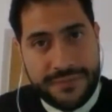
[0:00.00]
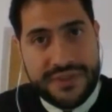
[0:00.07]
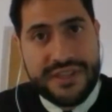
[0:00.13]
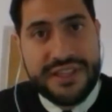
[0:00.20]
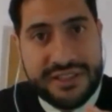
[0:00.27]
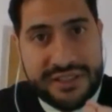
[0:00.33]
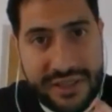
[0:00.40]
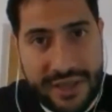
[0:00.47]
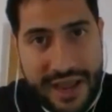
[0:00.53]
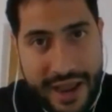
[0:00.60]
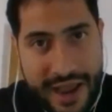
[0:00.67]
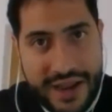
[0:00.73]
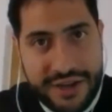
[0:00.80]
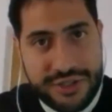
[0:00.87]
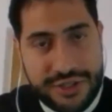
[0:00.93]
this
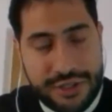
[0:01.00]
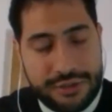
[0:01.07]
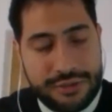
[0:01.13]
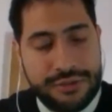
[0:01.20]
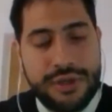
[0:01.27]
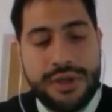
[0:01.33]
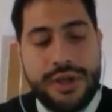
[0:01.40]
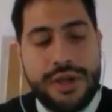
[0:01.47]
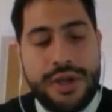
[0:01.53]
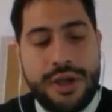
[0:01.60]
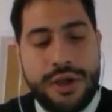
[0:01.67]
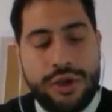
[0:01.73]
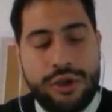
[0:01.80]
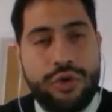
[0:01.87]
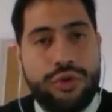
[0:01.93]
action,
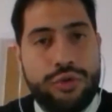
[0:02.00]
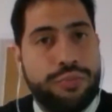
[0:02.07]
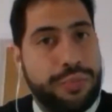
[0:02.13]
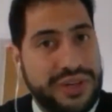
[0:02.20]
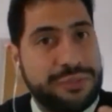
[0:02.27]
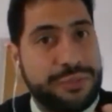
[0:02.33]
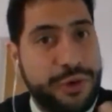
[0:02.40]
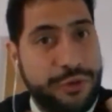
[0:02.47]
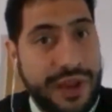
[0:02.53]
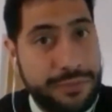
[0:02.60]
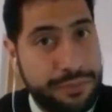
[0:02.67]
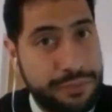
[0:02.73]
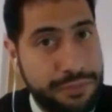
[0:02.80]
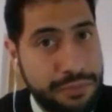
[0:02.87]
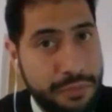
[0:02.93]
please
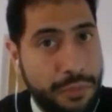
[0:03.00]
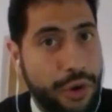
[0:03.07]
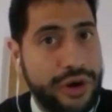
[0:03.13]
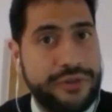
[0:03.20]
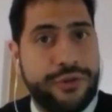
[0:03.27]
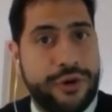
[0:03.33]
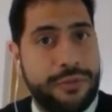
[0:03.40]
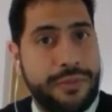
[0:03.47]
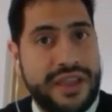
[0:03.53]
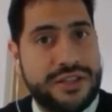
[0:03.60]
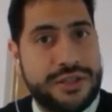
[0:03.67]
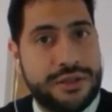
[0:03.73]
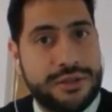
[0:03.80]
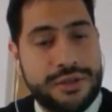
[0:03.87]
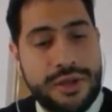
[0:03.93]
provide more
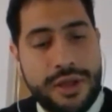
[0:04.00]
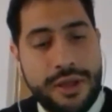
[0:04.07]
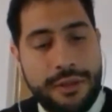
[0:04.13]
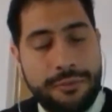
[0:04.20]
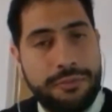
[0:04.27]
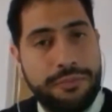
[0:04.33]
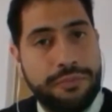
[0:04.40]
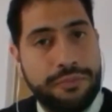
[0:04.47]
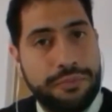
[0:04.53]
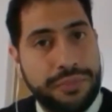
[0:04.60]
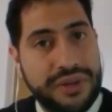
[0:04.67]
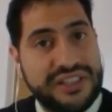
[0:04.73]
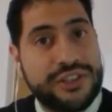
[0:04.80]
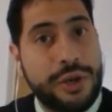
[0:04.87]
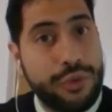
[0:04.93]
information,
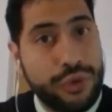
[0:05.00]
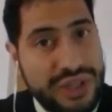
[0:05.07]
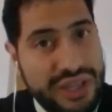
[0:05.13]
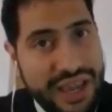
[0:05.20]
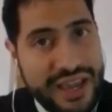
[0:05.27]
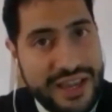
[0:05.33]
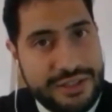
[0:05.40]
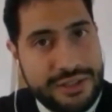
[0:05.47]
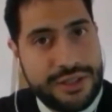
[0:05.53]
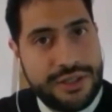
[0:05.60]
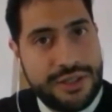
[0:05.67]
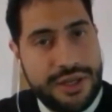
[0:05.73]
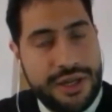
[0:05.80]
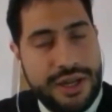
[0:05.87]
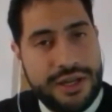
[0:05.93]
please communicate
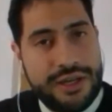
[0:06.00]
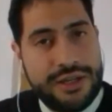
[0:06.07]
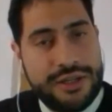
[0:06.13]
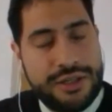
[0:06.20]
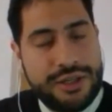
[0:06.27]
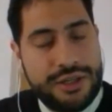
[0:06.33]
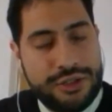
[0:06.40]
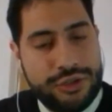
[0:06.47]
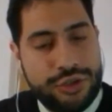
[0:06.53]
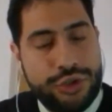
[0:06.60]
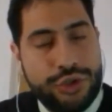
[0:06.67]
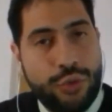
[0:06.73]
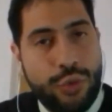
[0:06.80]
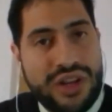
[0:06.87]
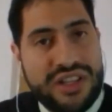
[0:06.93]

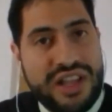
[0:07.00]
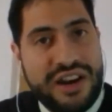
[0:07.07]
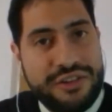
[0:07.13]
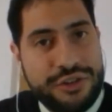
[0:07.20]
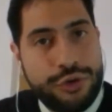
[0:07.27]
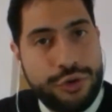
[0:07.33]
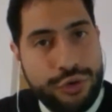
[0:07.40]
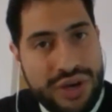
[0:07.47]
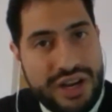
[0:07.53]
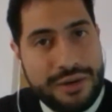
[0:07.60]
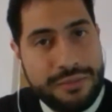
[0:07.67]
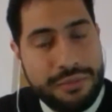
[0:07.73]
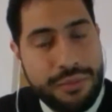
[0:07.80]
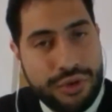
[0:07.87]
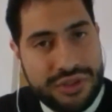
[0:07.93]
what are your
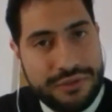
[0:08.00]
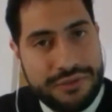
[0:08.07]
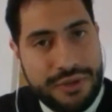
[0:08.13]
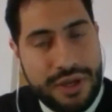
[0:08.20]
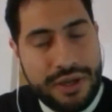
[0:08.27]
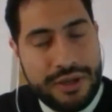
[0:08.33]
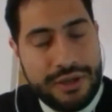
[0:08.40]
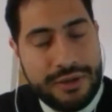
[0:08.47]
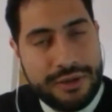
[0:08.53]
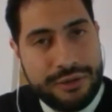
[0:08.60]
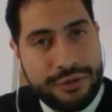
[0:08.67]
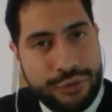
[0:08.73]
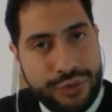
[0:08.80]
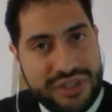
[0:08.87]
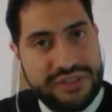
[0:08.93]
real motive
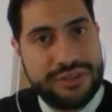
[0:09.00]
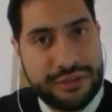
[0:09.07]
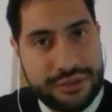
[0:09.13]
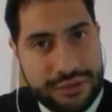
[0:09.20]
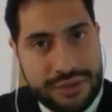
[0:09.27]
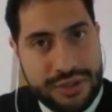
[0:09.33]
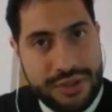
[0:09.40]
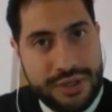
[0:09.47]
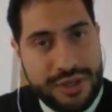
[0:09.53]
reasons.